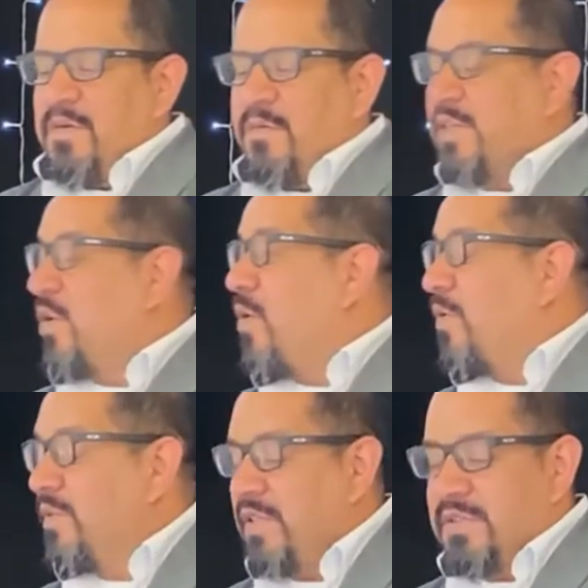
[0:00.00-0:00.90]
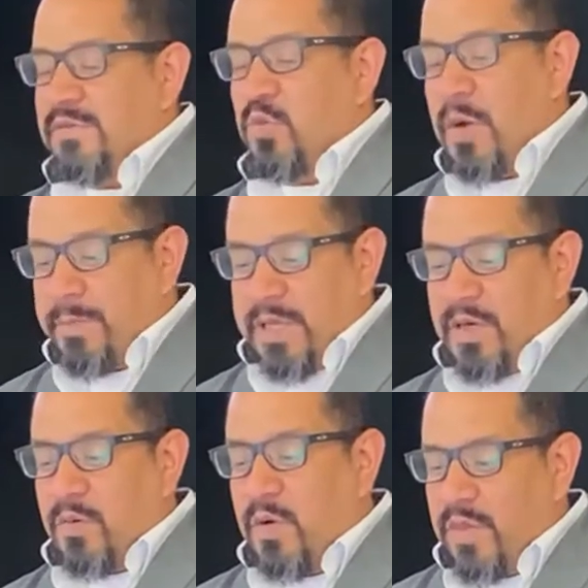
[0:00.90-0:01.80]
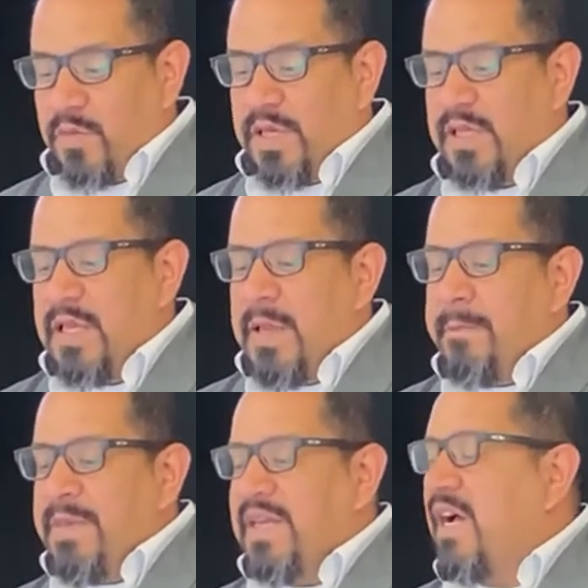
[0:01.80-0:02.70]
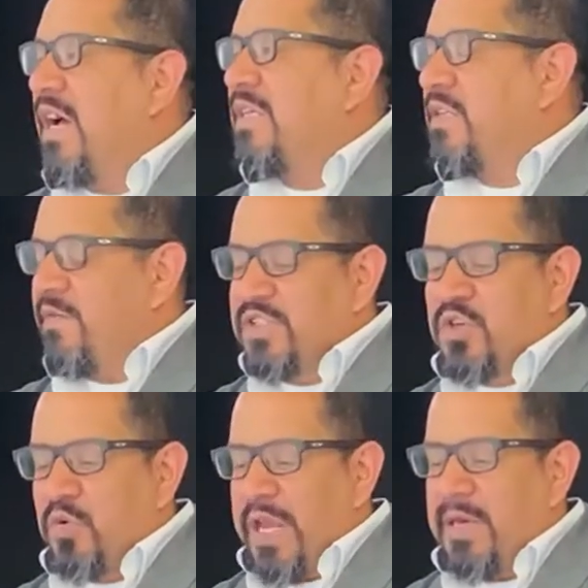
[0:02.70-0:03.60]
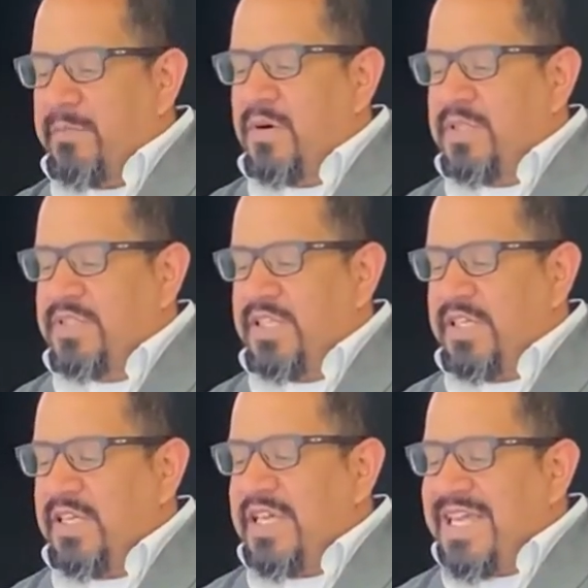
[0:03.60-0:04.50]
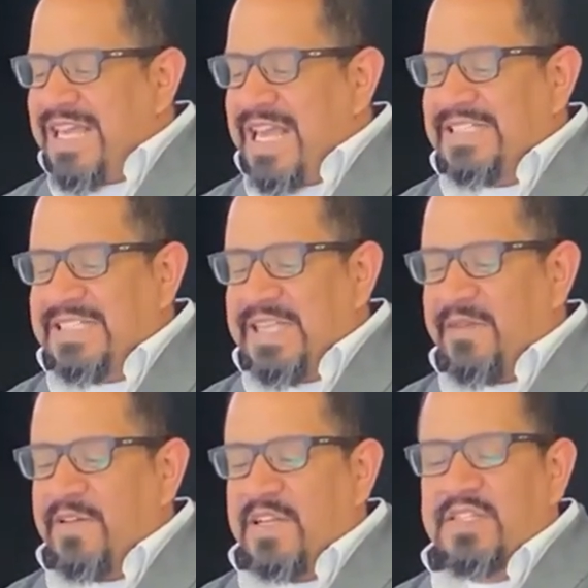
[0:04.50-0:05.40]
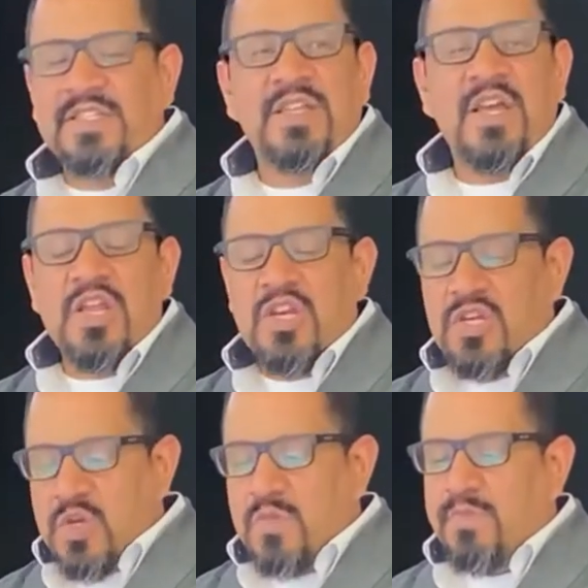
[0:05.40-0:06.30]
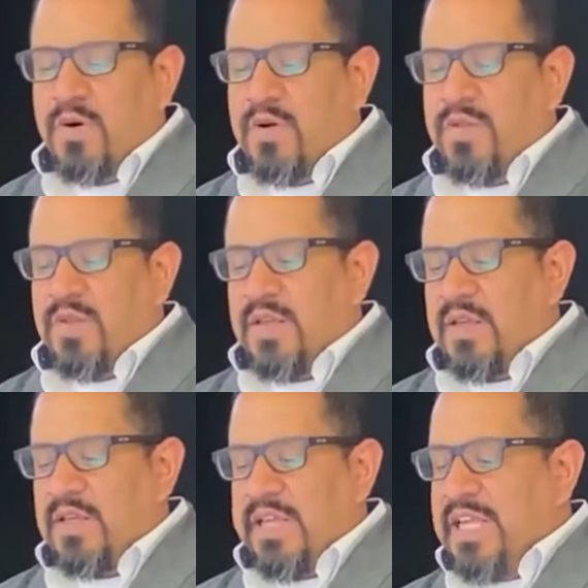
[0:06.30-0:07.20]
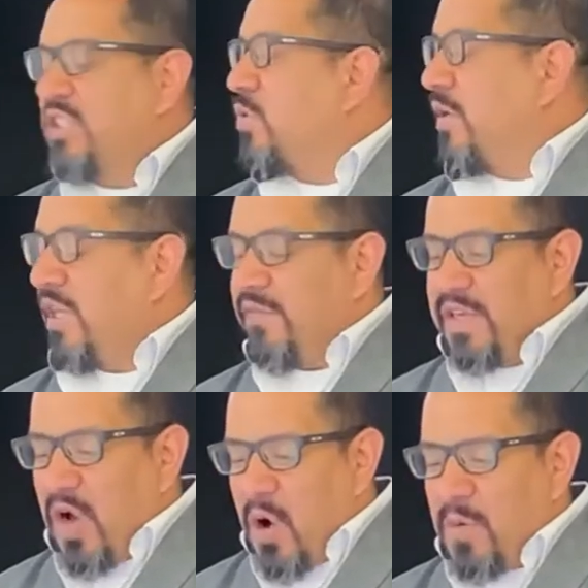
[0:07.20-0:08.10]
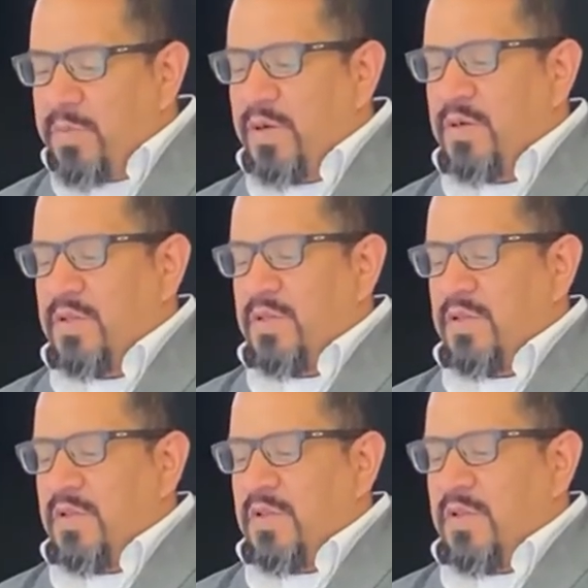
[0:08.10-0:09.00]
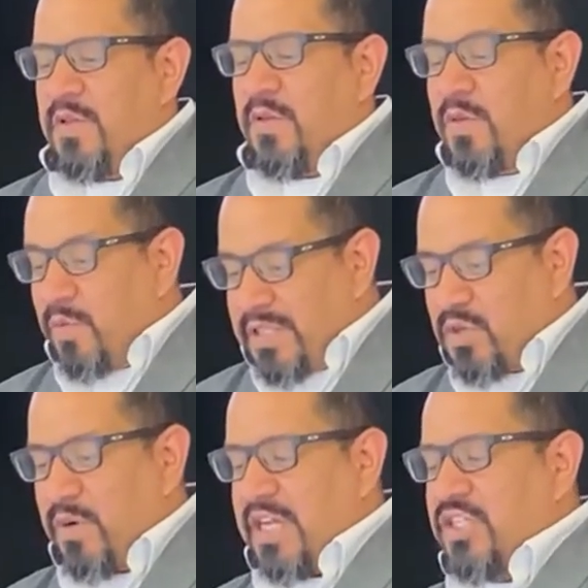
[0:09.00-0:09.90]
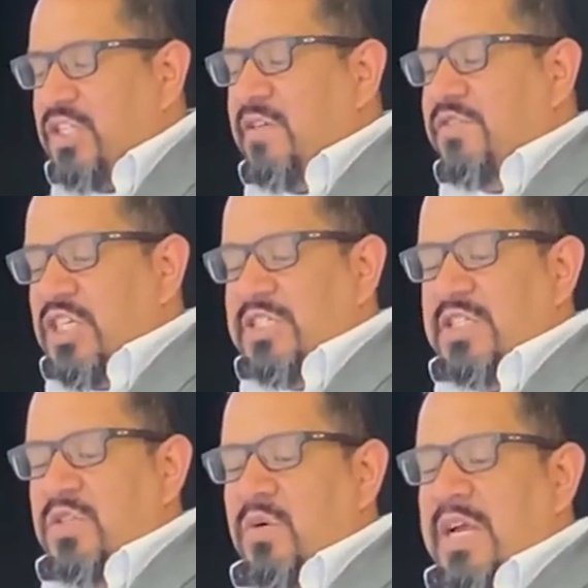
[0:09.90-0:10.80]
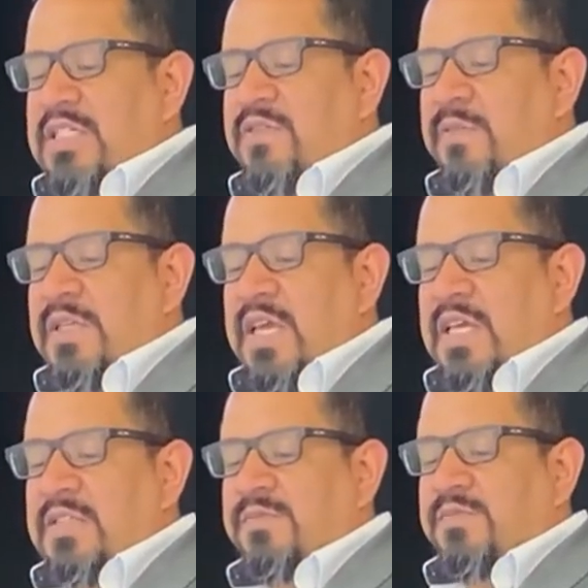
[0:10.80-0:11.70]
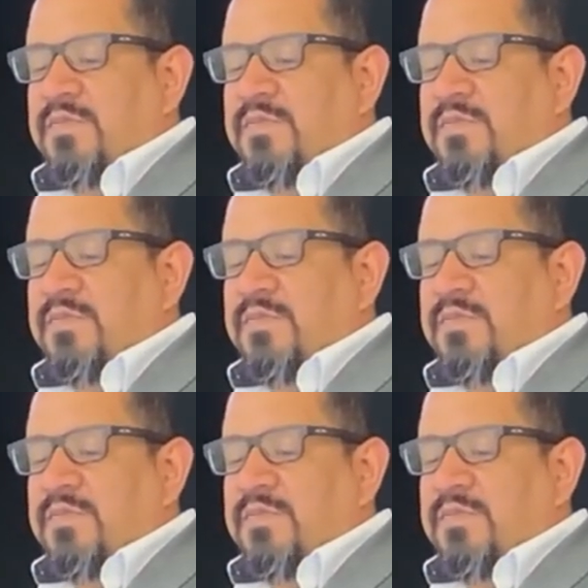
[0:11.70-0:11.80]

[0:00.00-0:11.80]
We're told in First Peter one three, because of his great mercy, he has given us new birth into a living hope through the resurrection of Jesus Christ from the dead.